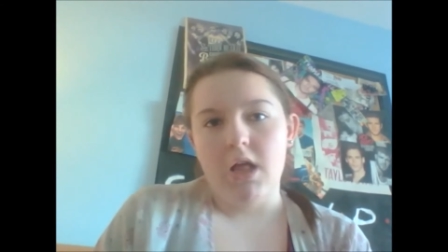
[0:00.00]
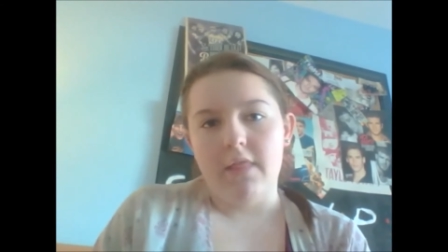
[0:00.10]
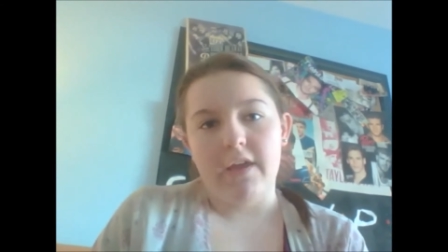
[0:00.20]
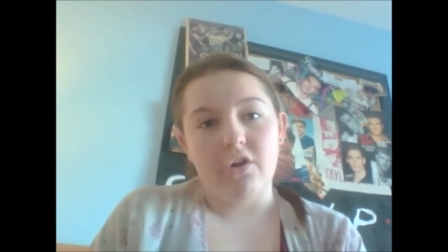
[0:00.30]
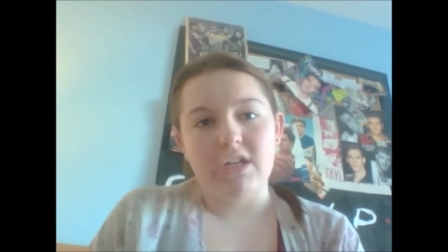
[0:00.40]

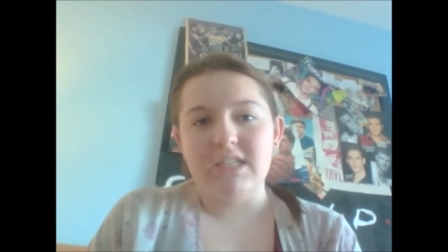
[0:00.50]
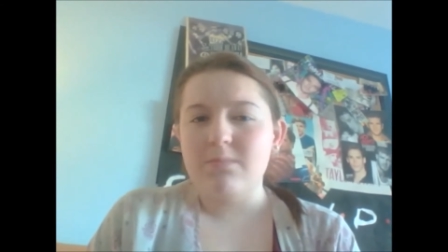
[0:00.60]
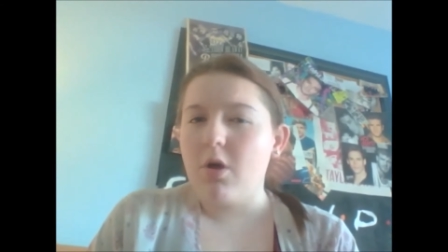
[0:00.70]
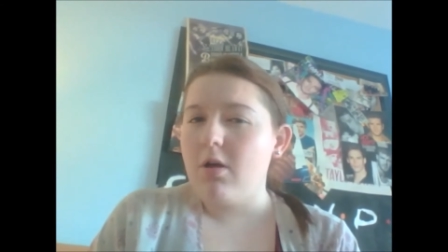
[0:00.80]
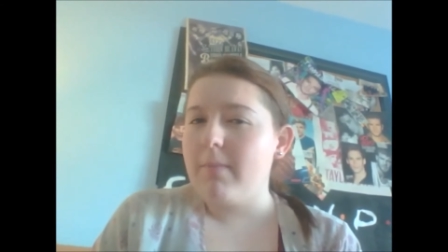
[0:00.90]
They are a
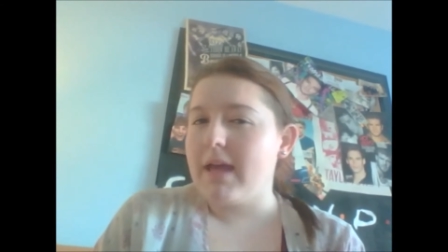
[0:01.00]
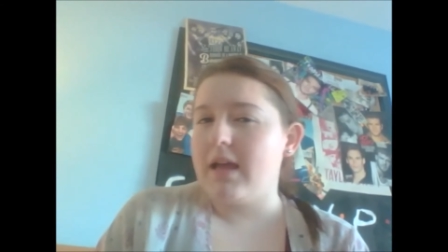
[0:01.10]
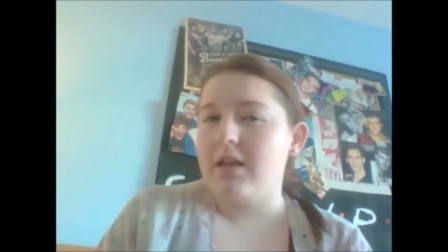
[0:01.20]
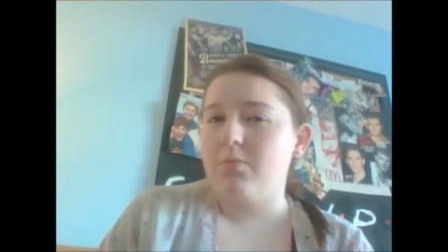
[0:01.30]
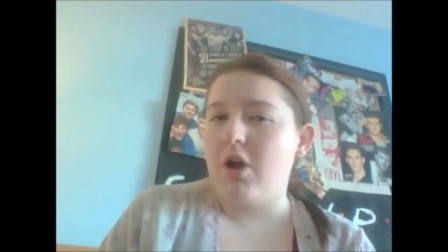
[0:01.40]
small
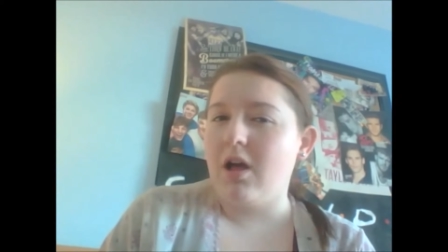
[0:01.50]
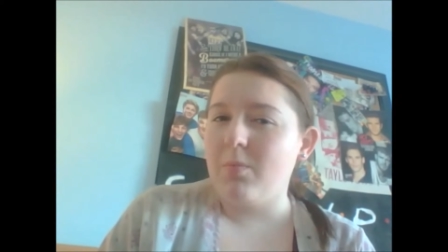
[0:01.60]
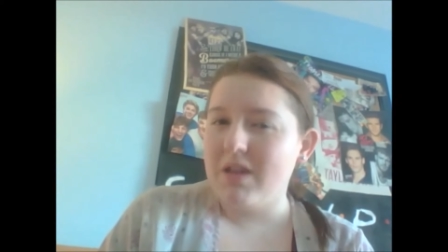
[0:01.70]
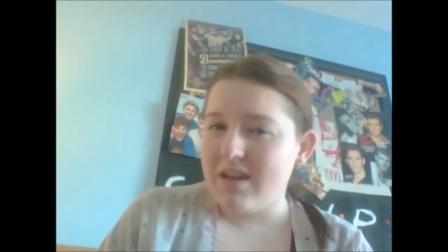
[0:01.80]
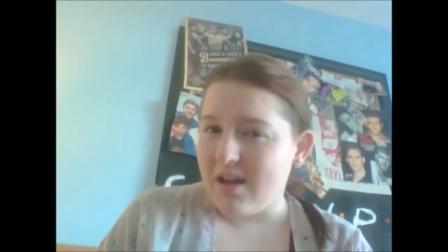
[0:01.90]
band,
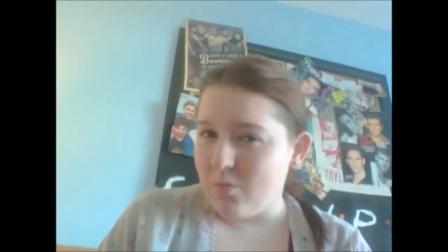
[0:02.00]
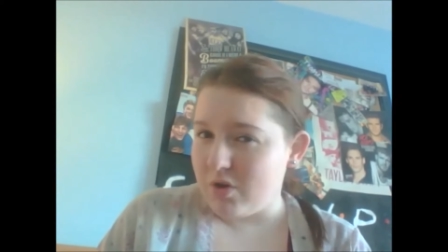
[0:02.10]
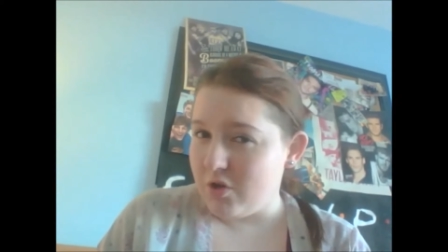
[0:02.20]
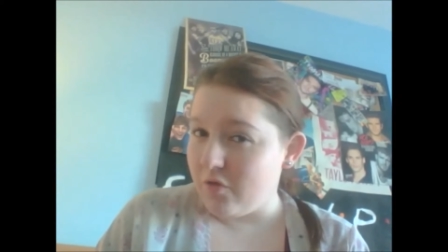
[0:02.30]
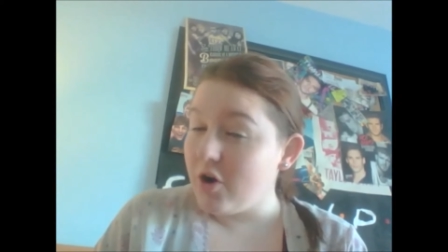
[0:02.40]
probably not
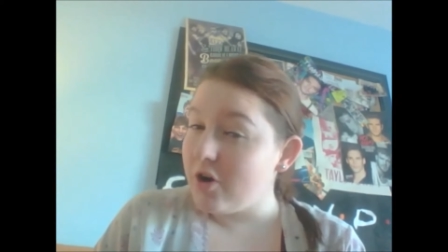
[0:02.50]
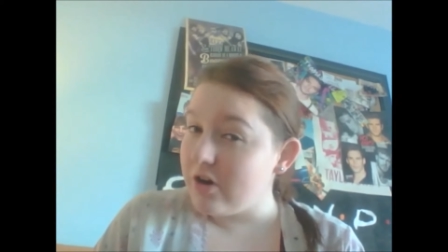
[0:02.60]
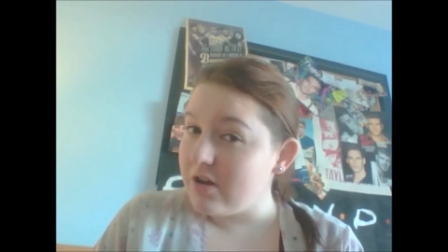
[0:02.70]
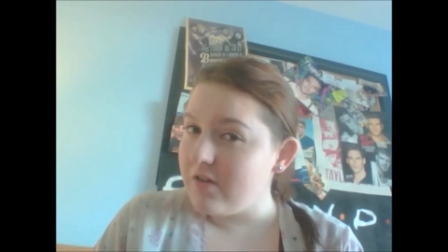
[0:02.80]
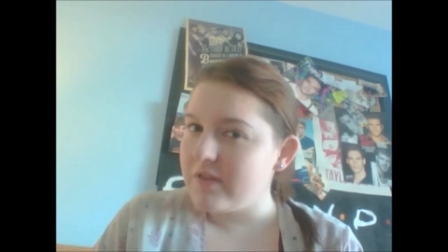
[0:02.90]
one you've
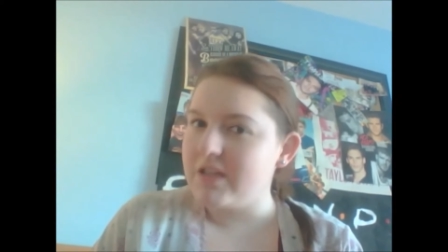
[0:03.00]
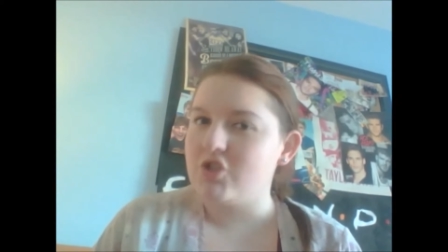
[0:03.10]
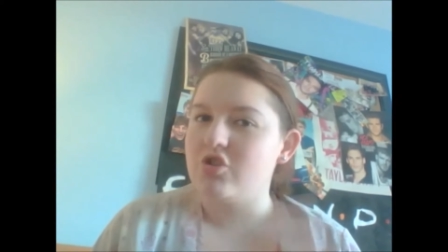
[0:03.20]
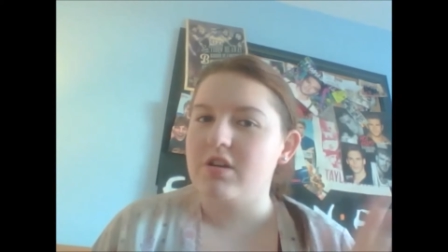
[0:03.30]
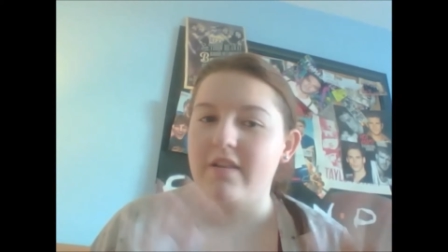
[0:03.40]
heard of
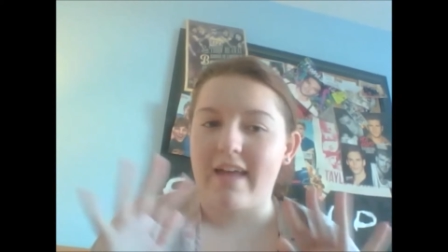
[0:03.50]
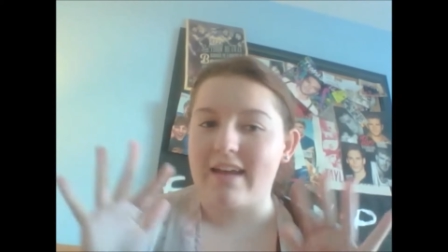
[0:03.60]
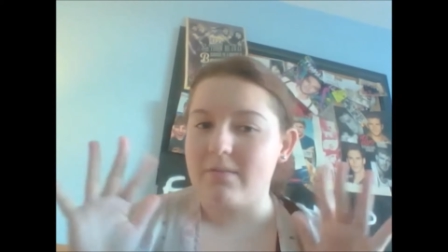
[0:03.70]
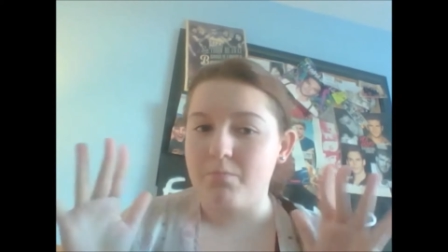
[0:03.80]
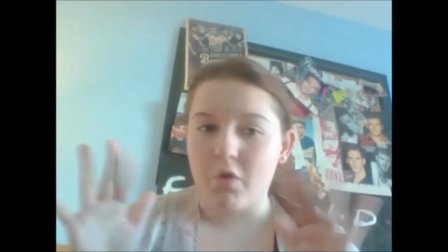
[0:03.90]
unless you're into
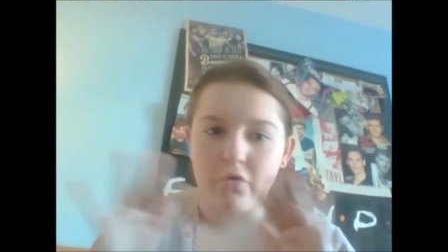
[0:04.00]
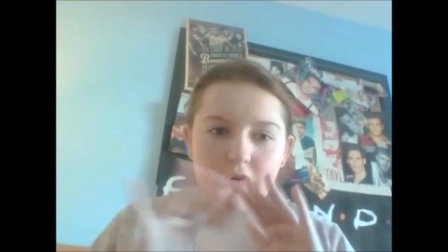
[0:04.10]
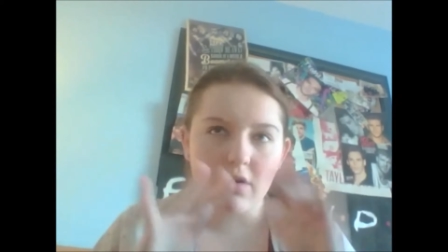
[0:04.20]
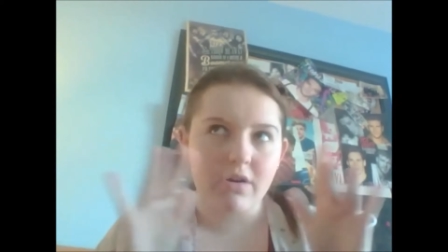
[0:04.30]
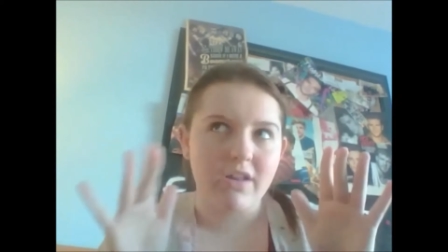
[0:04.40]
that
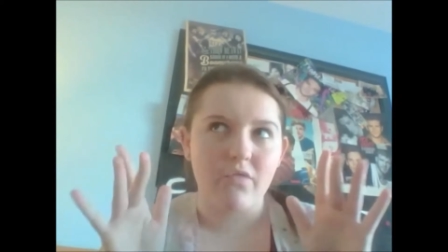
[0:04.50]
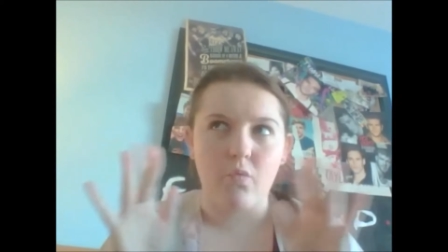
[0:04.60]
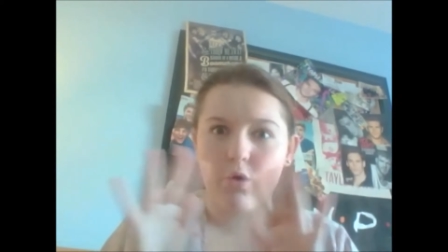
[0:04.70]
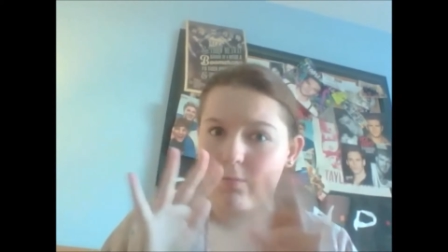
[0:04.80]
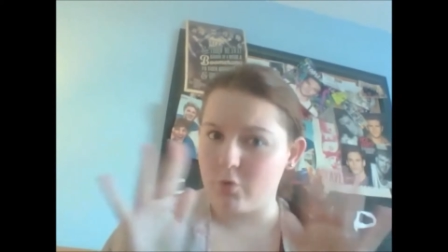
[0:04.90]
alternative
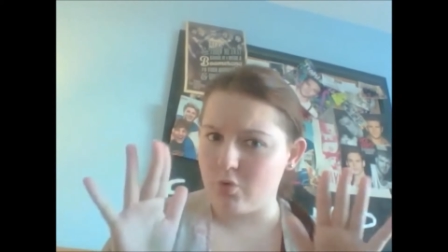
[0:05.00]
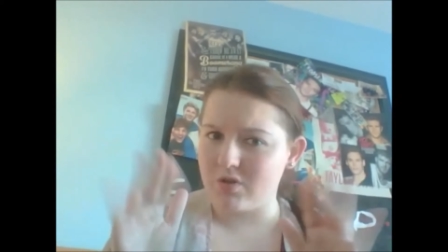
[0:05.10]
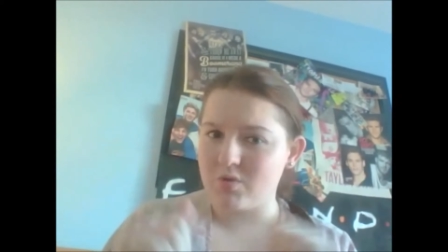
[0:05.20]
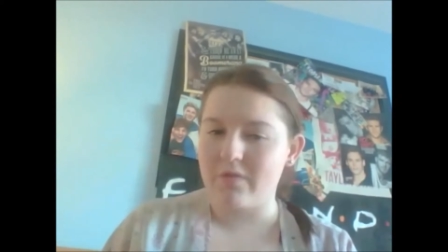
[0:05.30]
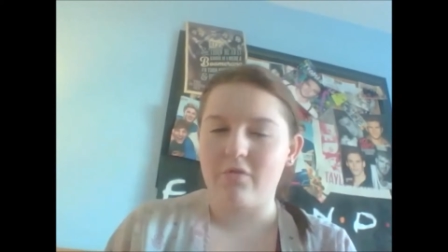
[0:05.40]
Warped Tour
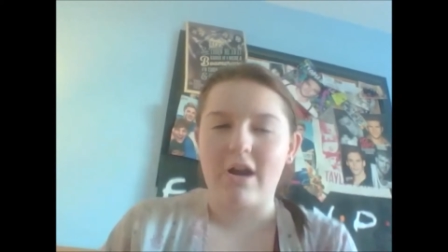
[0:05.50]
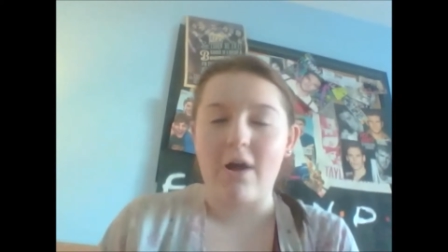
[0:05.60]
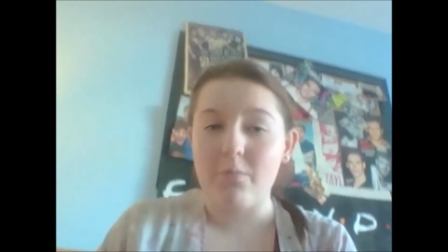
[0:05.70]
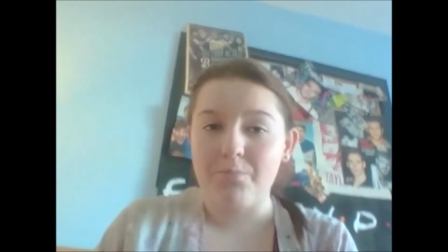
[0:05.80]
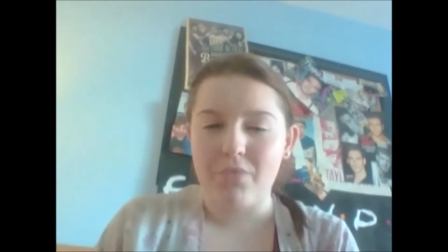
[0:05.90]
sort of
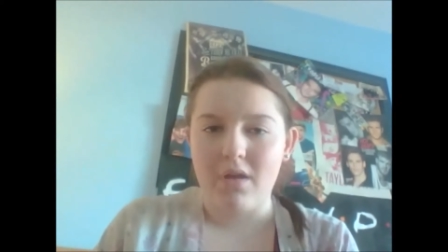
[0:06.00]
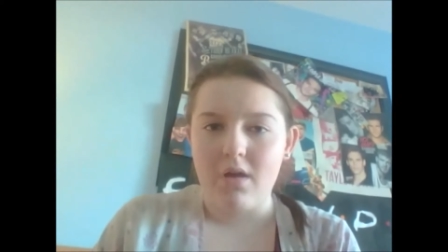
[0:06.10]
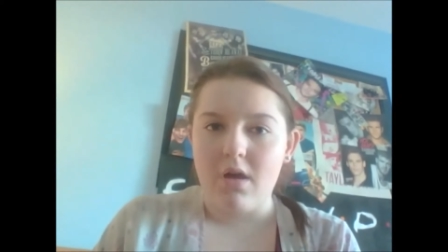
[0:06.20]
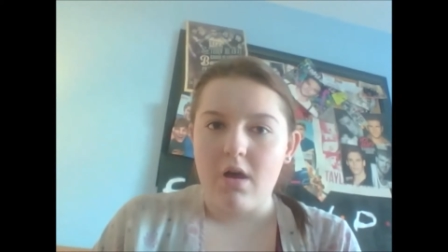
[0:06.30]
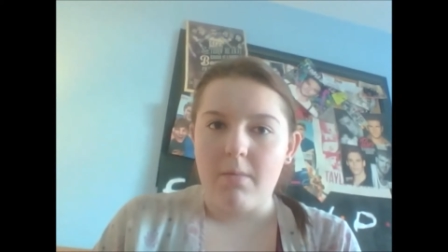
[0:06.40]
crowd
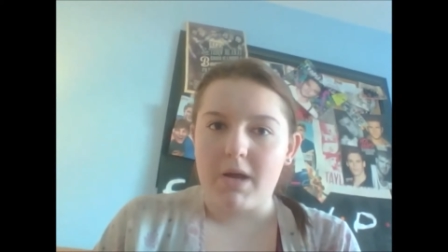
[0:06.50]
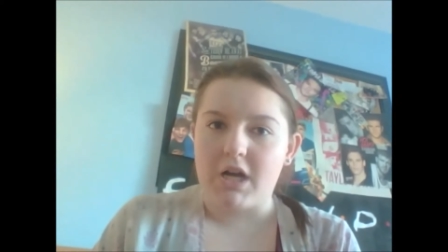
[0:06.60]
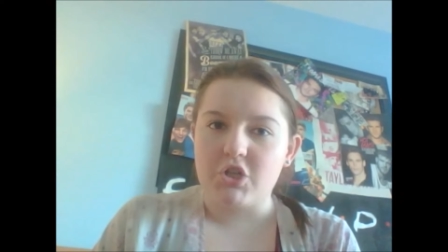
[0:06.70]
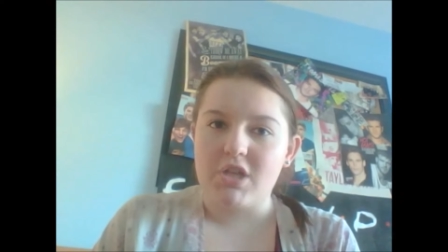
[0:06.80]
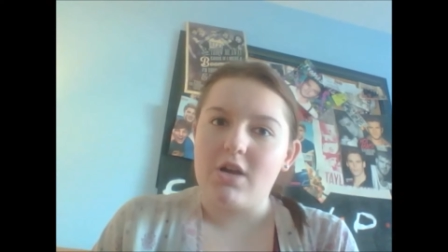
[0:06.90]
but
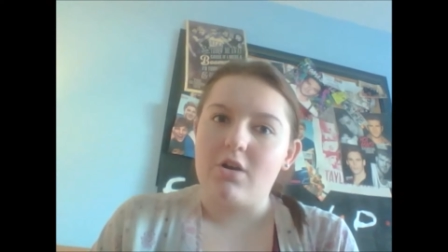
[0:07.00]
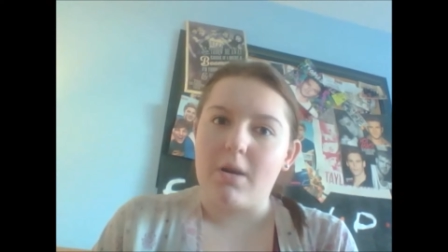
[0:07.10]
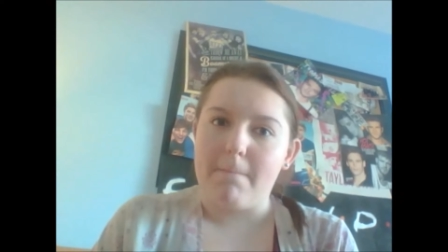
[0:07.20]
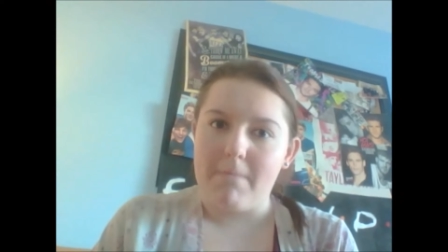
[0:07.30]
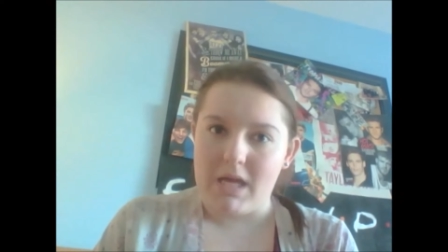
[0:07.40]
gosh, they are
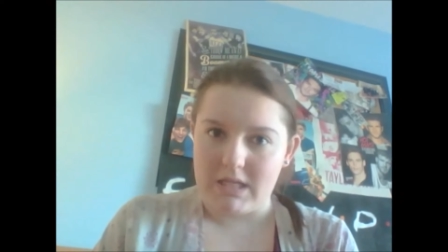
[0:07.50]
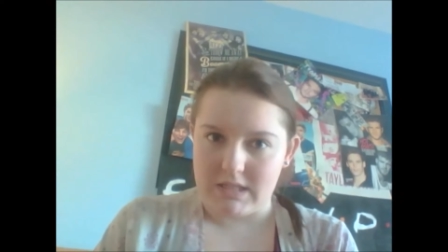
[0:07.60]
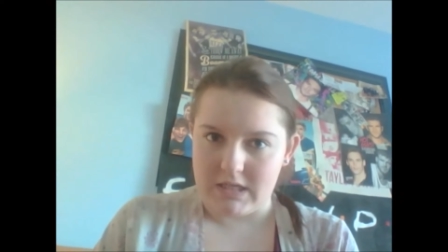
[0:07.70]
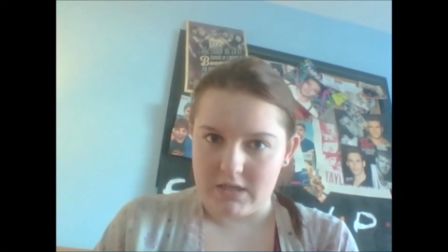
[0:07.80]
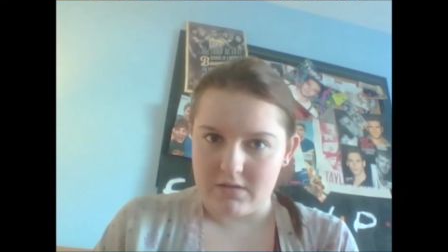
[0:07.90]

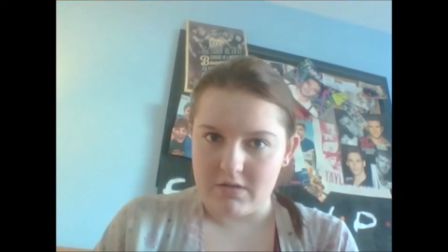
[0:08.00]
amazing.